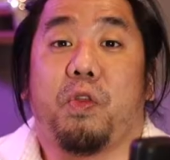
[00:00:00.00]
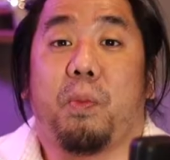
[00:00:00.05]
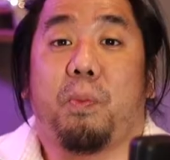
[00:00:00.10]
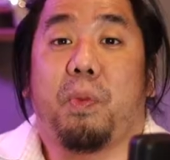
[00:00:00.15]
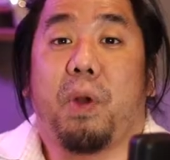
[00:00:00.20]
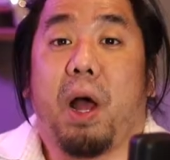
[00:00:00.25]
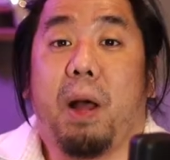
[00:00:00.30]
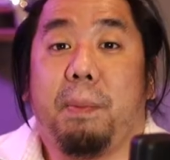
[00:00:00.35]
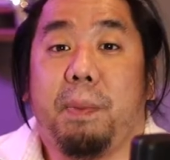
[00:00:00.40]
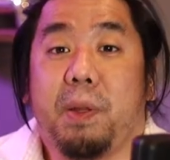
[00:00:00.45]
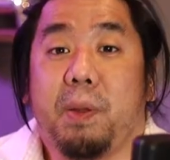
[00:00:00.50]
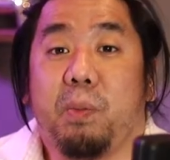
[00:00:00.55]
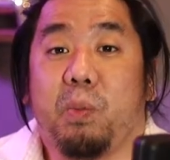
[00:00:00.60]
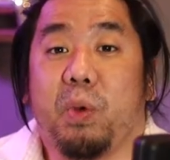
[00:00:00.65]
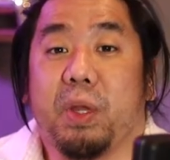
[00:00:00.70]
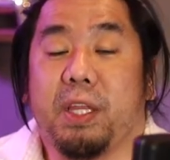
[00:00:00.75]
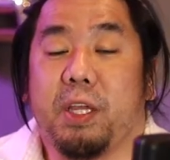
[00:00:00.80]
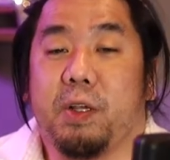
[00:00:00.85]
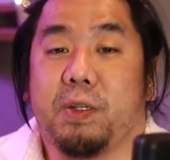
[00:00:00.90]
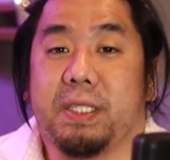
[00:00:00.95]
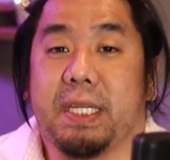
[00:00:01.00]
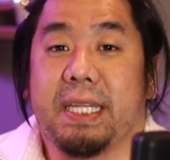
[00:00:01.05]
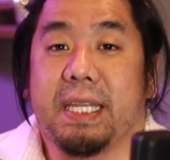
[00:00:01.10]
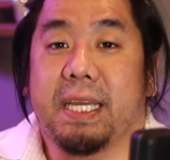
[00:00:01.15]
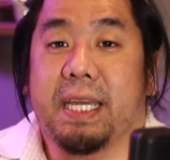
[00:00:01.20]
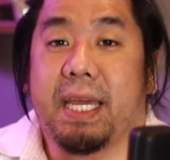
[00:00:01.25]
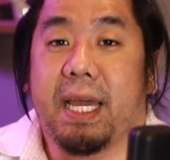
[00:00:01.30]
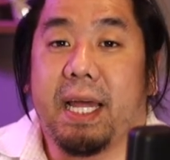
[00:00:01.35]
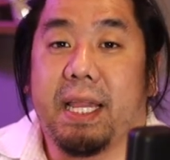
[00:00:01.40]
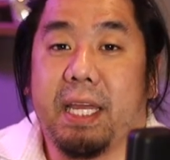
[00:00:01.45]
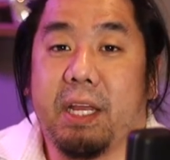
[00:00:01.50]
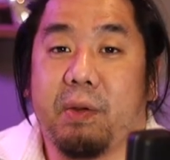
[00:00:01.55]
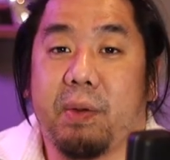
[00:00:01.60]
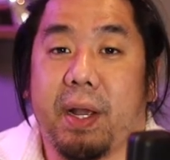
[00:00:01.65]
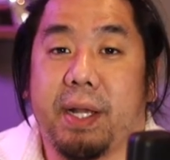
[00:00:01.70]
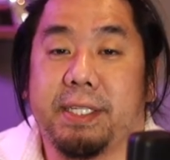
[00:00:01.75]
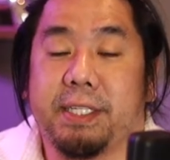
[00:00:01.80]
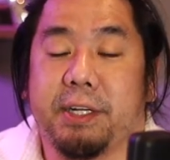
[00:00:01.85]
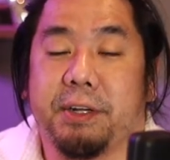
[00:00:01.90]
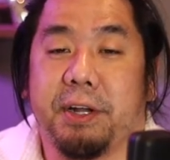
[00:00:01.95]
problem with using the Kelly
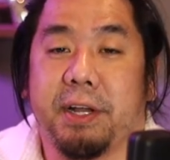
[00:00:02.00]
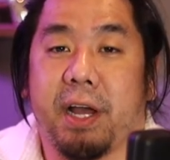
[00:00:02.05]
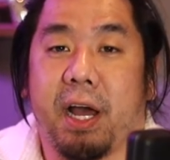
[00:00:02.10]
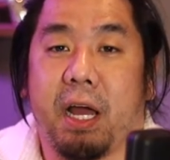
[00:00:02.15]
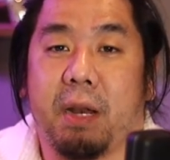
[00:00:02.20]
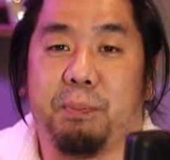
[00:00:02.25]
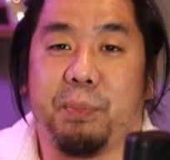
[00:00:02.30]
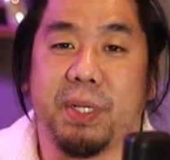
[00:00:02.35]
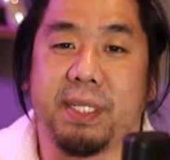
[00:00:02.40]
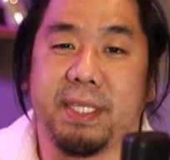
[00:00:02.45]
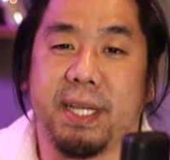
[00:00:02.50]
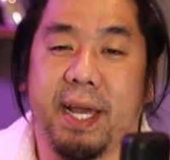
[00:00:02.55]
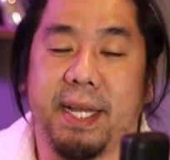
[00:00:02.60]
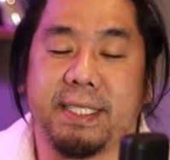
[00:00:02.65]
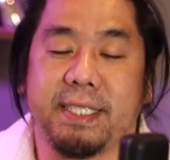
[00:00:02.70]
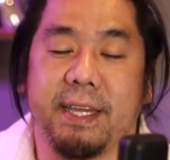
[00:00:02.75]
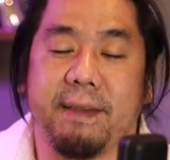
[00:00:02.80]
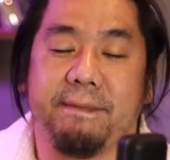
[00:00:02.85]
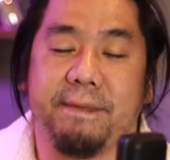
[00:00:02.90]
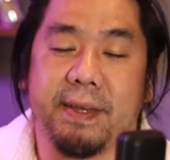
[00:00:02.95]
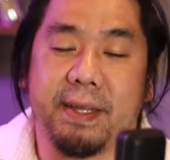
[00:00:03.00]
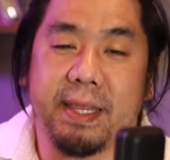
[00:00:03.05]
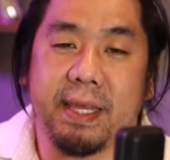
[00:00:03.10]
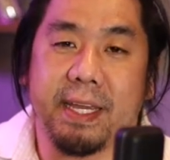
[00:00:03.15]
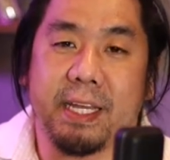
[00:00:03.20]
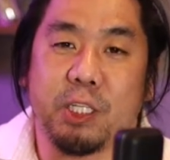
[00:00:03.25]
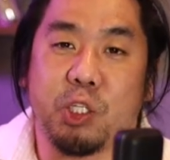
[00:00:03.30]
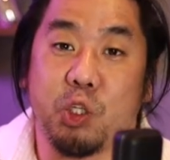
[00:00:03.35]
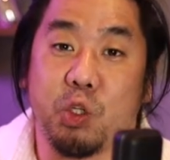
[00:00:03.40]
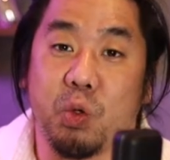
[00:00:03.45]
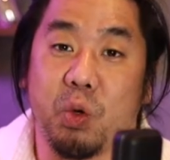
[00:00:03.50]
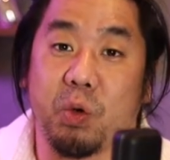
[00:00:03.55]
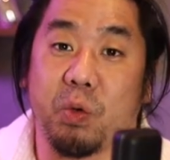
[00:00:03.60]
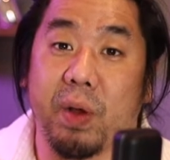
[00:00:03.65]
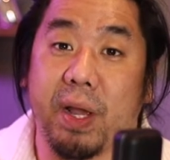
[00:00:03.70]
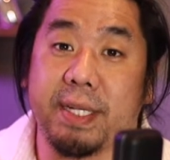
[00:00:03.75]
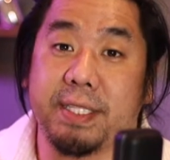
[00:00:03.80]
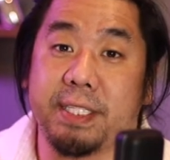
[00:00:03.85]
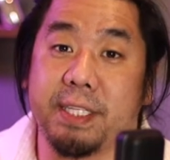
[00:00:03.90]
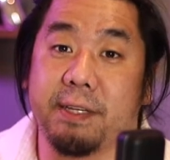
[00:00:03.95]
Criterion, besides it feeling too
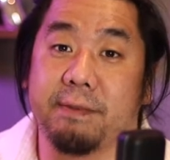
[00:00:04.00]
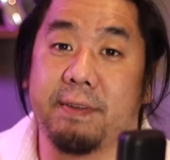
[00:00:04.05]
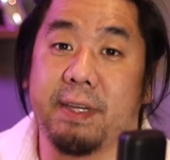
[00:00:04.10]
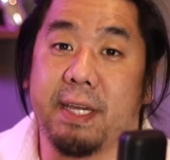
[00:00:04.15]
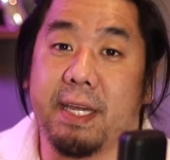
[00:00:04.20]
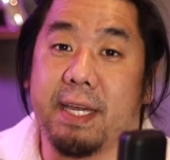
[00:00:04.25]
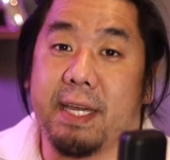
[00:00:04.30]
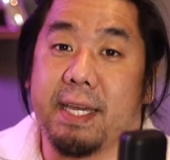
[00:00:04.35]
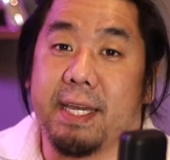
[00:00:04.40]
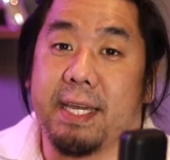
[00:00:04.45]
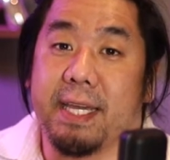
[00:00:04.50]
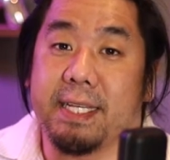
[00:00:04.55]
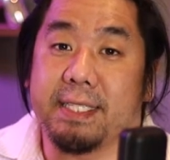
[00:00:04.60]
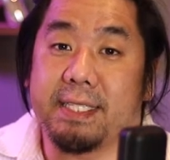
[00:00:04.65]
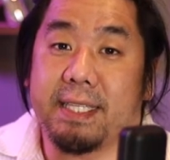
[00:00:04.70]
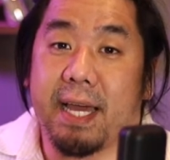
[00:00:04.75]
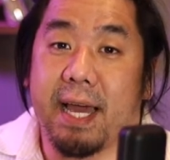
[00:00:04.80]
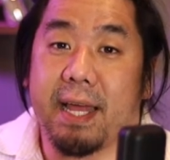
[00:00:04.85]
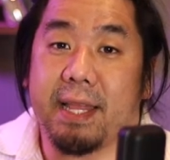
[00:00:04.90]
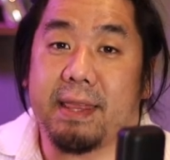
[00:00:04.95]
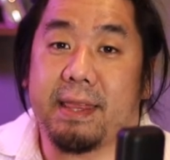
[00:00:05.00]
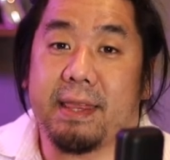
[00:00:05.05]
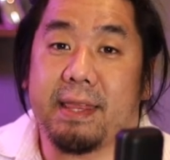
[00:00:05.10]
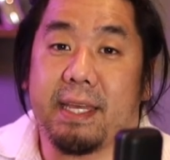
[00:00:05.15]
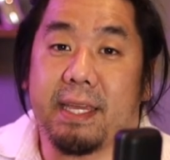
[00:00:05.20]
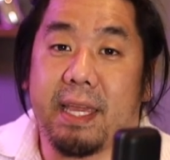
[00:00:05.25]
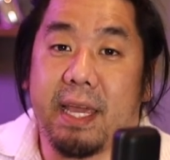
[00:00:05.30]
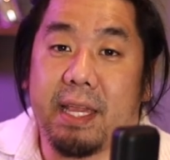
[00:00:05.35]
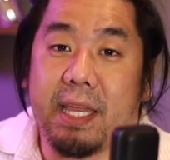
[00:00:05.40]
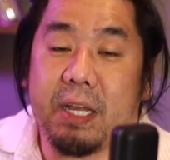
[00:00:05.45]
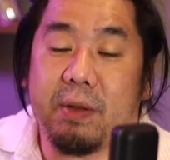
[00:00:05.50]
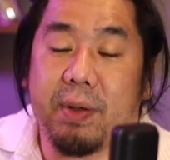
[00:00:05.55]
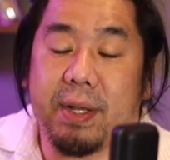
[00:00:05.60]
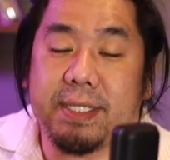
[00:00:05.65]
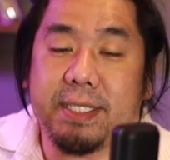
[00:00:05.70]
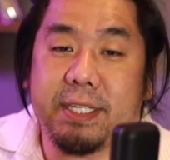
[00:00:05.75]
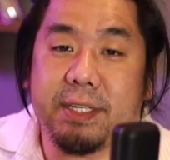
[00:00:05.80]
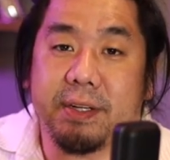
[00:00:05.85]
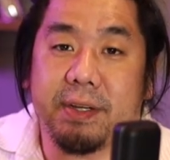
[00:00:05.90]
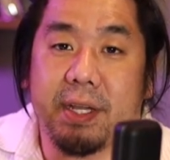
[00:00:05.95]
aggressive, is that the Kelly
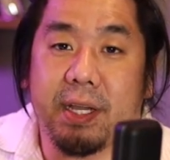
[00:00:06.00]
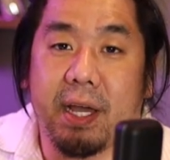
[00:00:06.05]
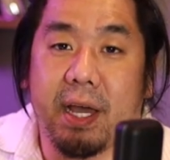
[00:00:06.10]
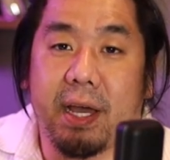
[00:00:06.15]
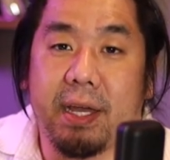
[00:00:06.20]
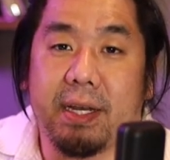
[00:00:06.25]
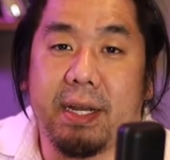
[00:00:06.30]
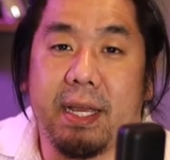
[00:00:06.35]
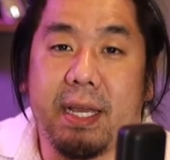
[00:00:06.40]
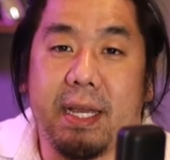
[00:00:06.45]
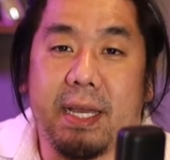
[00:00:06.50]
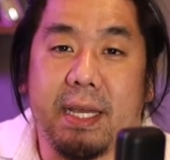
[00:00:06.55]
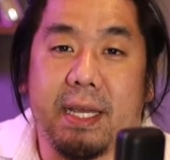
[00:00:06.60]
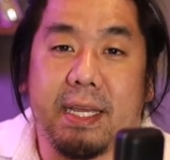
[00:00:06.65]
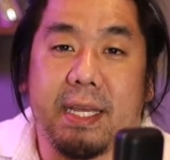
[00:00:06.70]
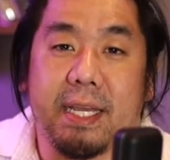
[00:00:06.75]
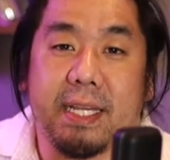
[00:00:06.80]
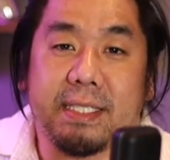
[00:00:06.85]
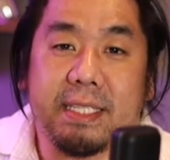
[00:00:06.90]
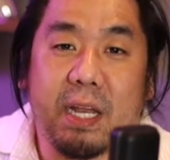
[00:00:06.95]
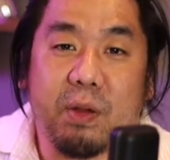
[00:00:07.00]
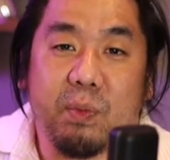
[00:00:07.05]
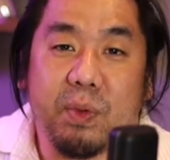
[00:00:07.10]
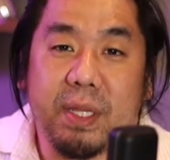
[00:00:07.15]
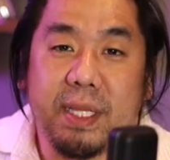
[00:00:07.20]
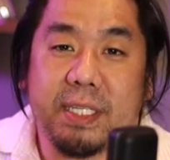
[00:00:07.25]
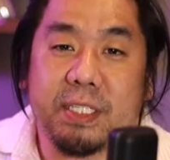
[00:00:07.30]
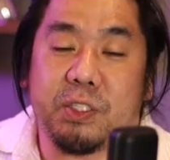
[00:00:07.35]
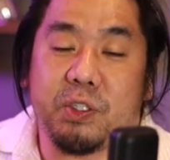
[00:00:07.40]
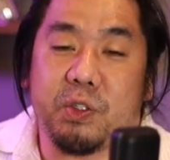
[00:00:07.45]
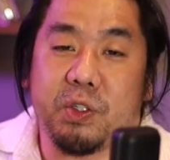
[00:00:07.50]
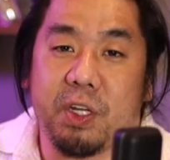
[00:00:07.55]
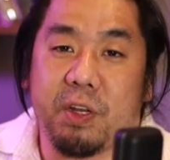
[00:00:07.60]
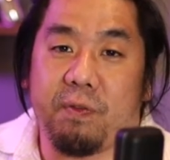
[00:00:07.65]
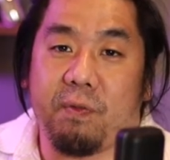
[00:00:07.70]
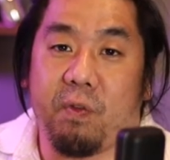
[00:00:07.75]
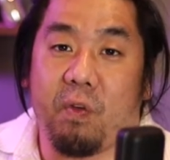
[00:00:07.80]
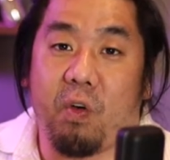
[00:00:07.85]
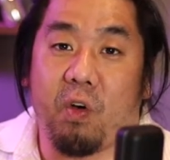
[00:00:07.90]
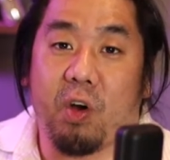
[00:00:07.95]
Criterion is not really
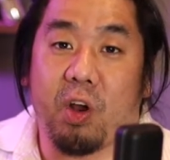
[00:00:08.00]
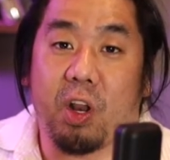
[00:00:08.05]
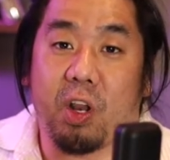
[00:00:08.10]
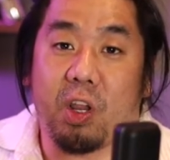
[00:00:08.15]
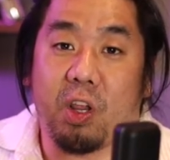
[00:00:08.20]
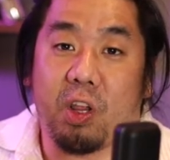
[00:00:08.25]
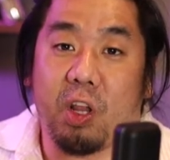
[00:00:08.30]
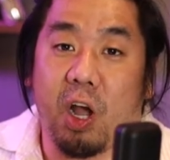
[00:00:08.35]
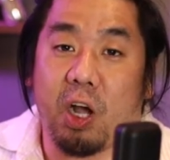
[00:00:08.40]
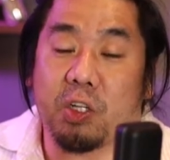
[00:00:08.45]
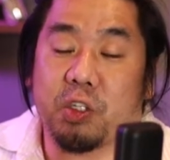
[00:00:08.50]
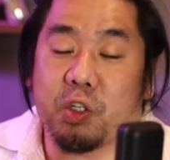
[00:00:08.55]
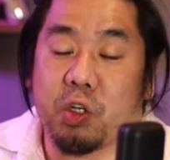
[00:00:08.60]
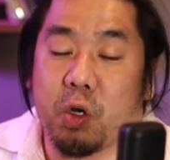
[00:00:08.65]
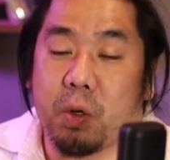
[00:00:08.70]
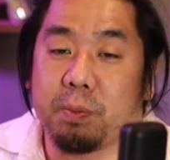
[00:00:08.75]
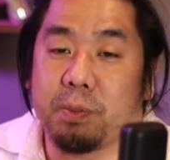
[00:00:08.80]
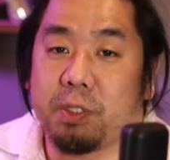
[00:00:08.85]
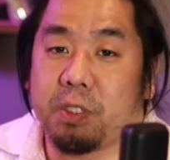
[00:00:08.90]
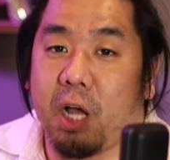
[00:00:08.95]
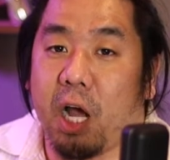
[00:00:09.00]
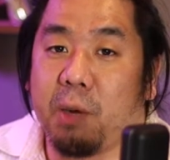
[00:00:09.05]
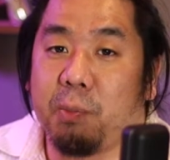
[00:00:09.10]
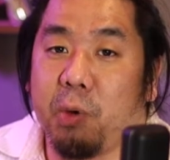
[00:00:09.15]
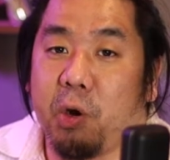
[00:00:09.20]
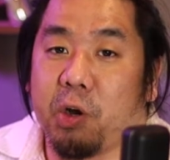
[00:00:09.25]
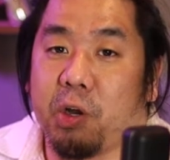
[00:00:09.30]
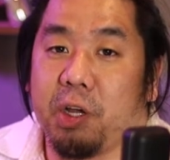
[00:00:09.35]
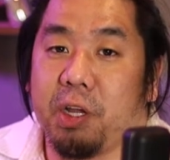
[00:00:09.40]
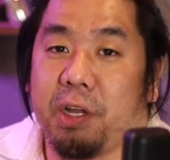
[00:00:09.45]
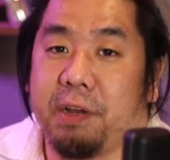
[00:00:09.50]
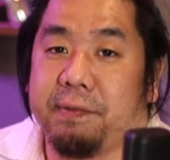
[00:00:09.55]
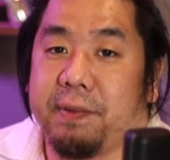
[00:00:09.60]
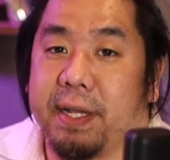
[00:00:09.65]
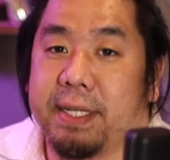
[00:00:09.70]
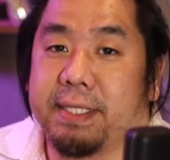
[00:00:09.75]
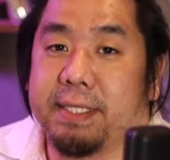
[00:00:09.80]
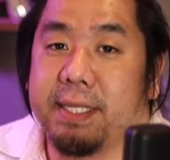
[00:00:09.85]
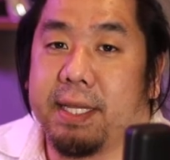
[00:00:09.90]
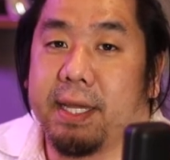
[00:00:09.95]
suited for long-term stock market
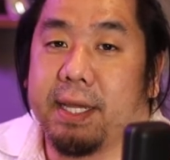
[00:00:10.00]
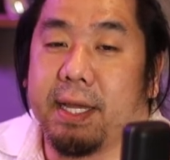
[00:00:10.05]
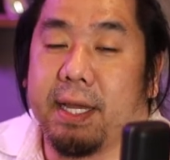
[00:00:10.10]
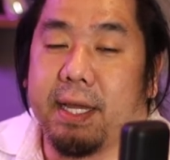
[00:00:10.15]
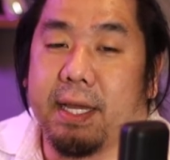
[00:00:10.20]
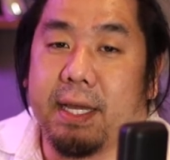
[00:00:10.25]
investing.